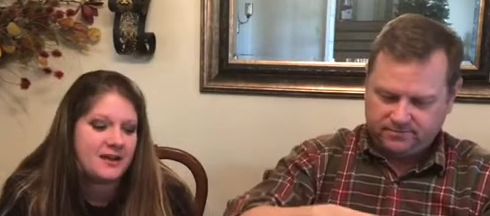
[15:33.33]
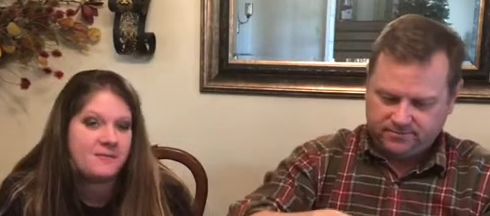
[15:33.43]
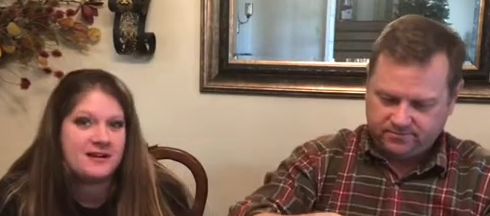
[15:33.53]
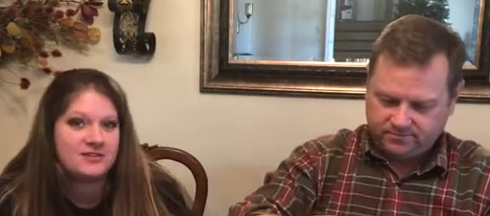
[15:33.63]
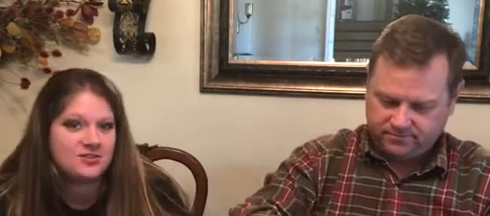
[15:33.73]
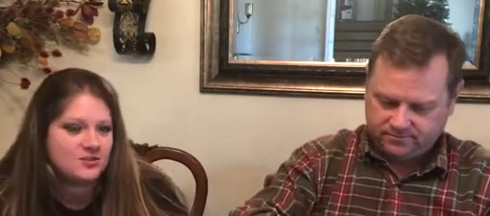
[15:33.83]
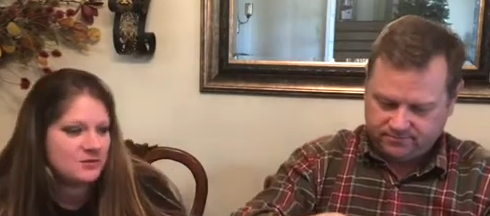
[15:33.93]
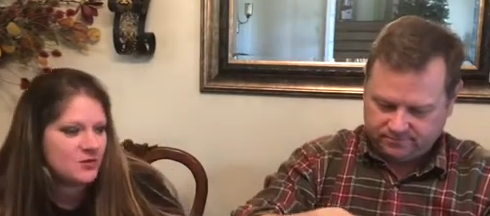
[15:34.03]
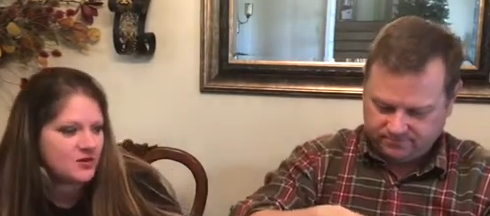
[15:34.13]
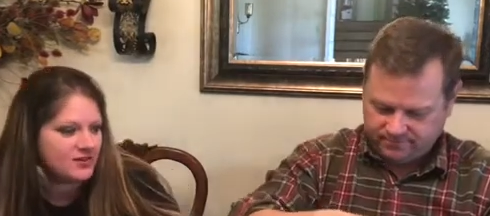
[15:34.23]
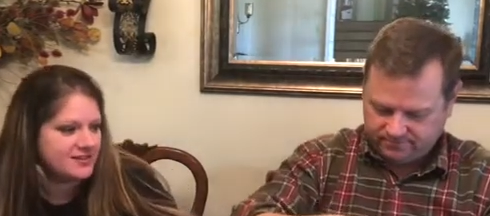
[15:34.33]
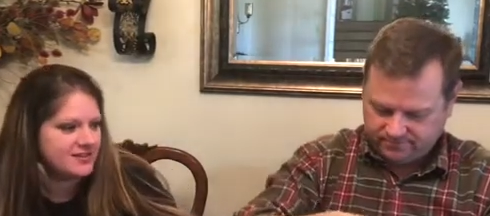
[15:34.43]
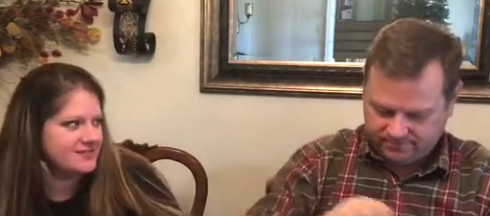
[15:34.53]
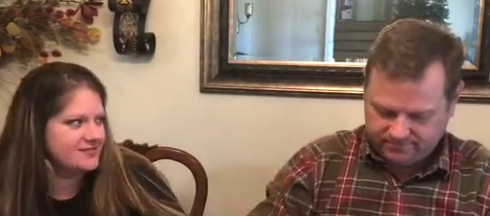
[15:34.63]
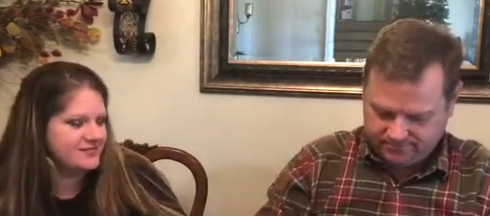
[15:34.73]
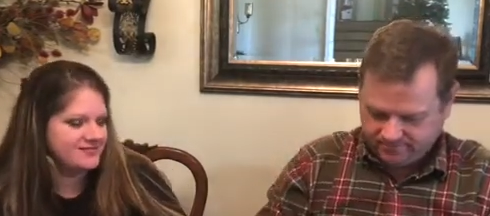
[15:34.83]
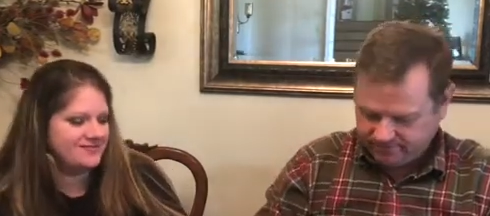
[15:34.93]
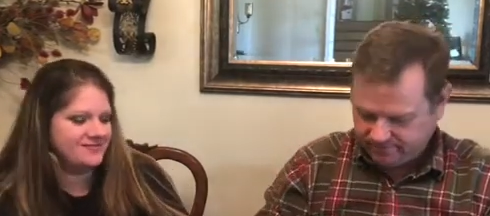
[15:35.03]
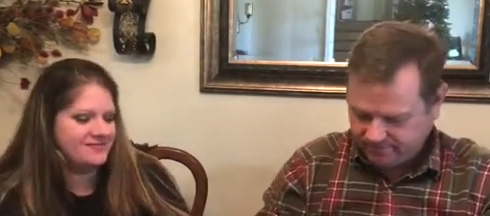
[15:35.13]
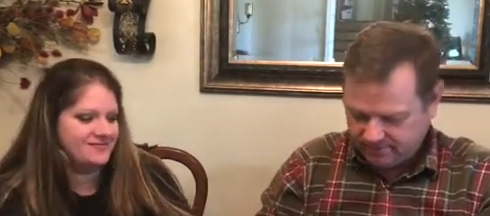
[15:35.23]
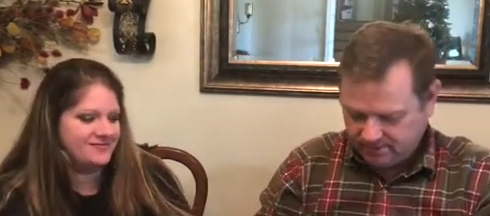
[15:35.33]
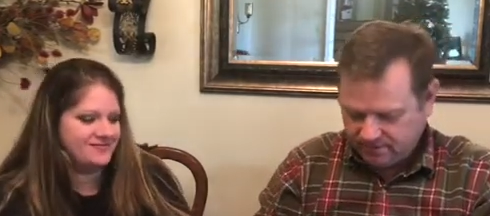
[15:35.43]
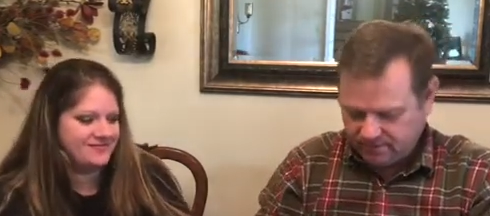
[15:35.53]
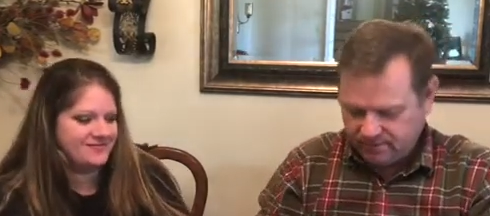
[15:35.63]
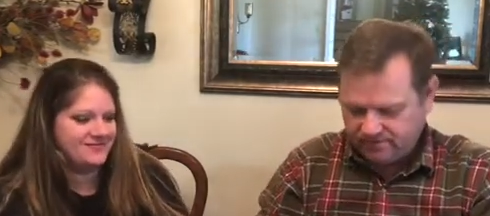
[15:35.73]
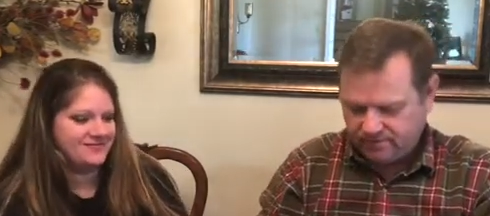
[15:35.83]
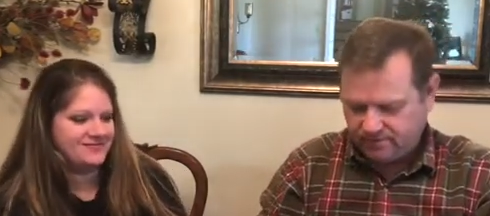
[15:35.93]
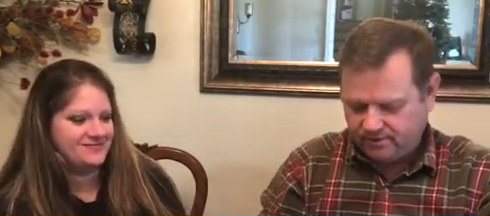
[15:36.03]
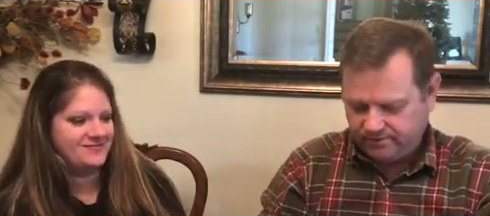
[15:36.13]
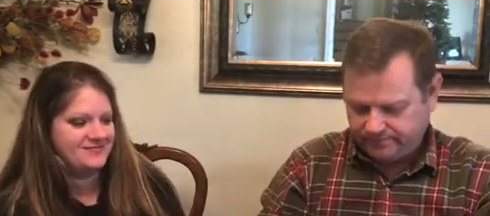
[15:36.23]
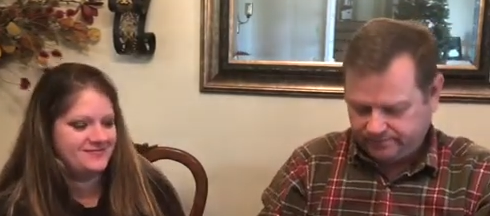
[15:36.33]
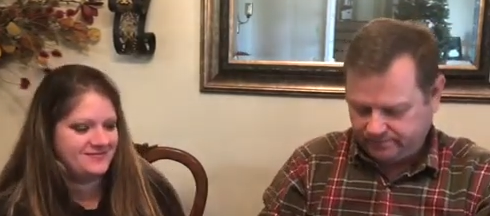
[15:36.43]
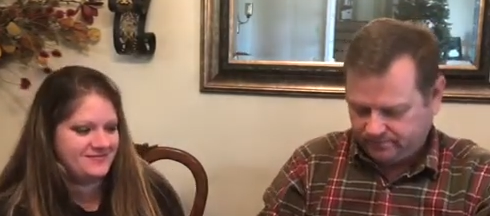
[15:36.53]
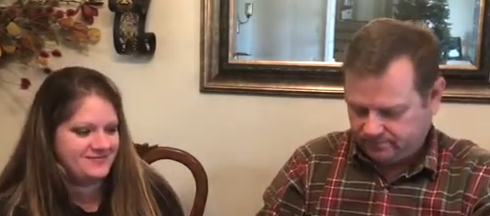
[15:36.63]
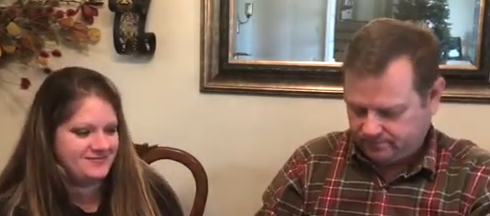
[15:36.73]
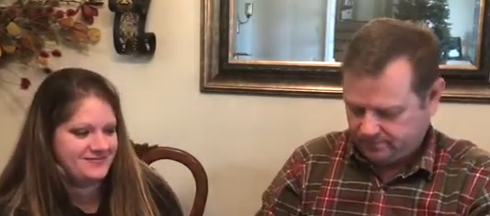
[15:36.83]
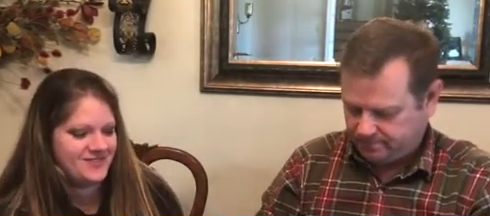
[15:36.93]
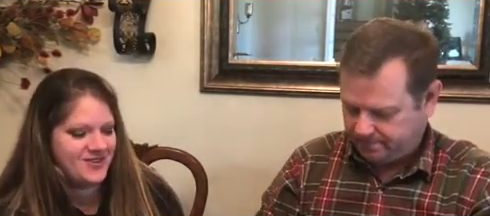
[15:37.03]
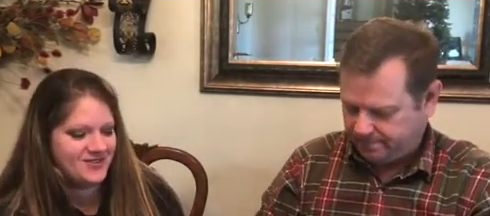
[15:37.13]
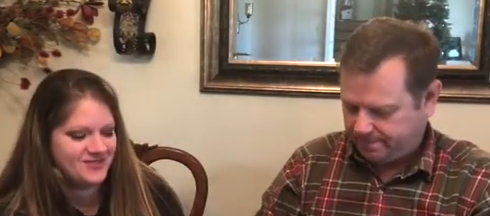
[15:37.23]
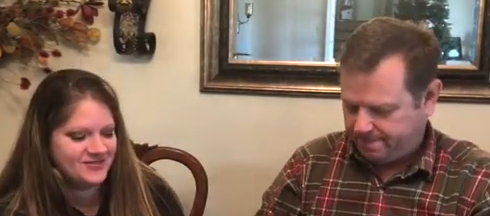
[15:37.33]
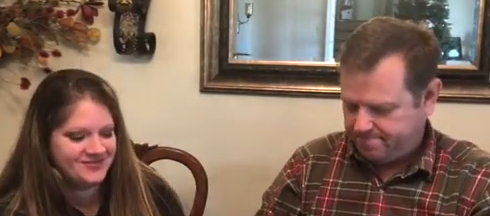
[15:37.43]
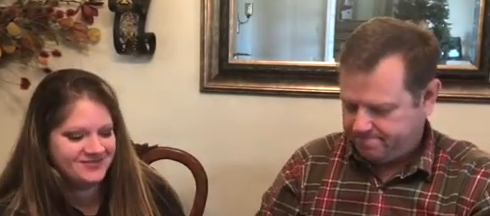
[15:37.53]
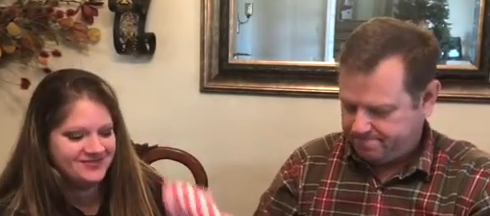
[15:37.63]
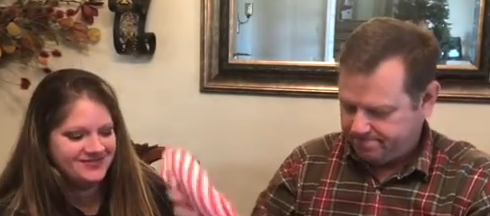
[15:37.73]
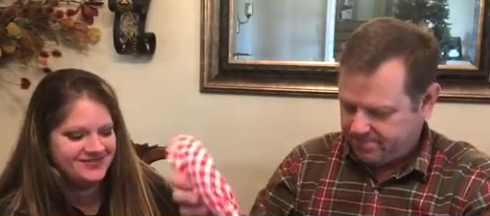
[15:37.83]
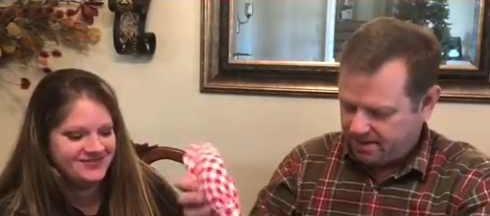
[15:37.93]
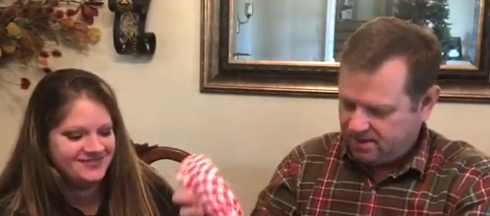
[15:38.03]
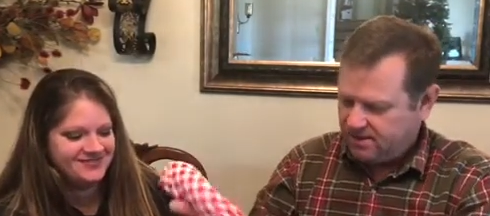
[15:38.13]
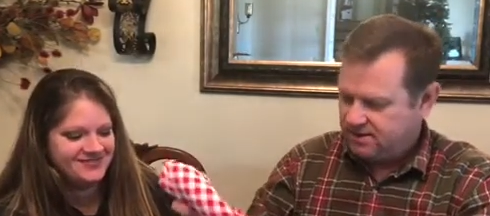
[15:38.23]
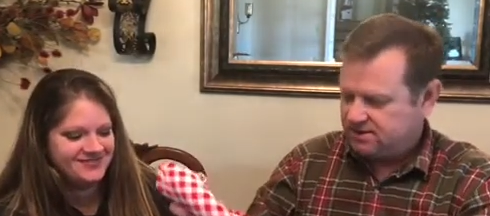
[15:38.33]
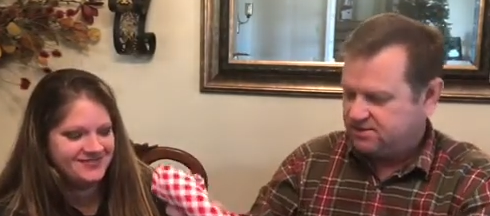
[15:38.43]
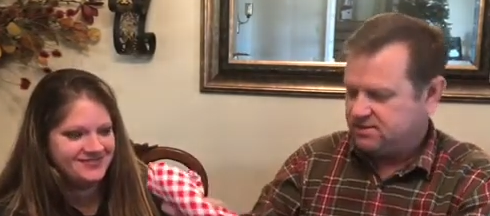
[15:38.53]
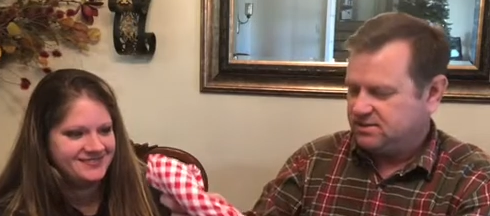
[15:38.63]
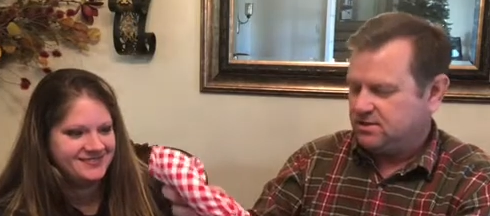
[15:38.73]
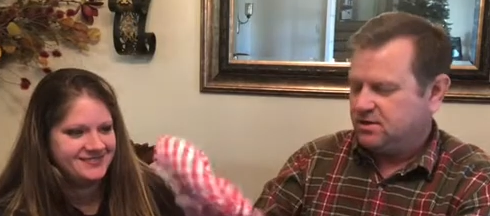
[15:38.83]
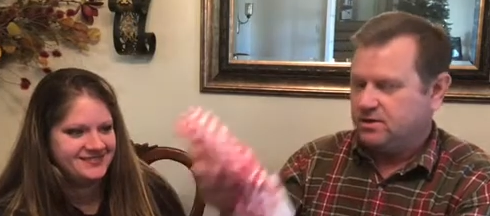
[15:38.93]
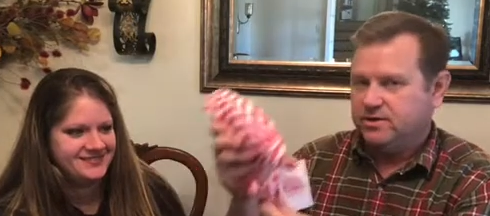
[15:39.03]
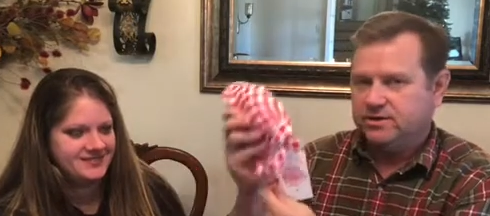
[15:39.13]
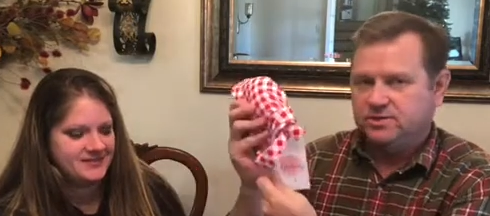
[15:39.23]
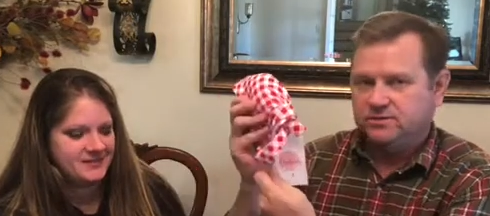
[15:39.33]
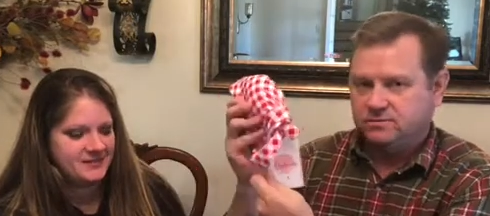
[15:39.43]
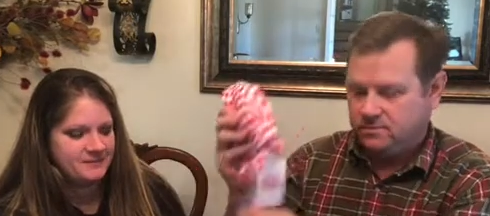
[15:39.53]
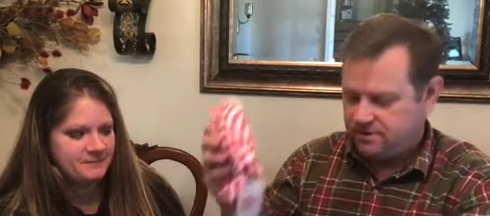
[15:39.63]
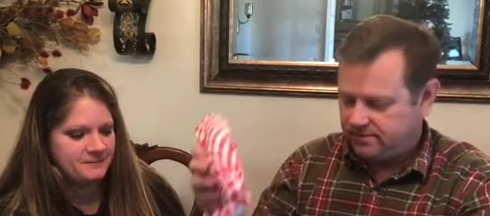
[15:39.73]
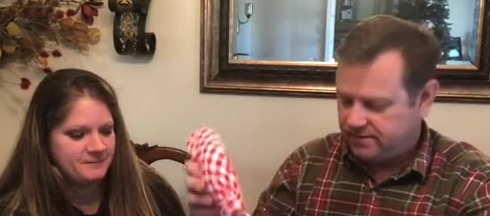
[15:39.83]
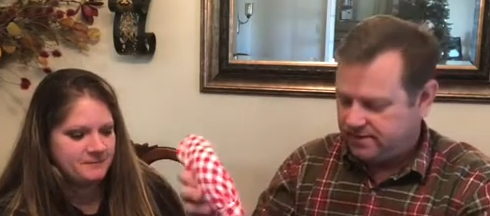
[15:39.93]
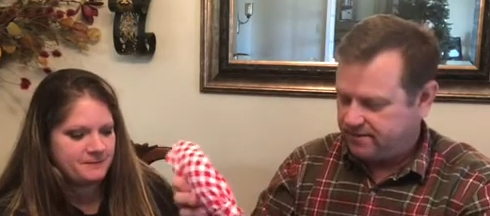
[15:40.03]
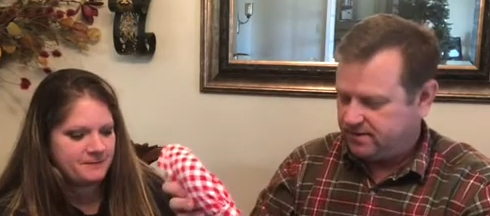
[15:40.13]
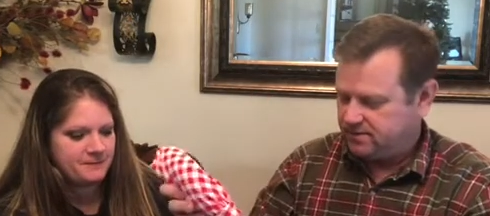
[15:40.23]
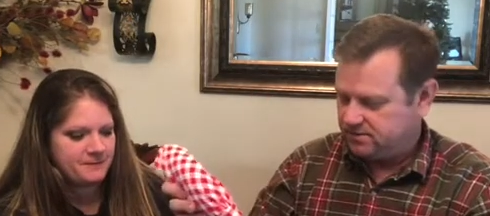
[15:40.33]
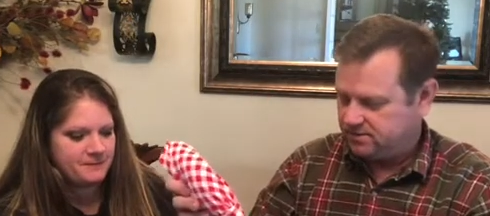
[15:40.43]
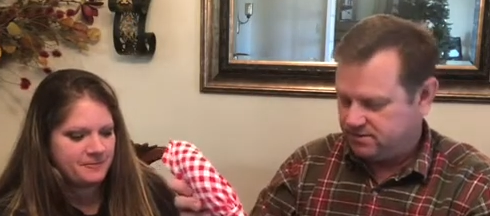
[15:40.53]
Speaker 1: I might should be worried.
Speaker 2: I mean for you. Oh. It says large, whatever that means.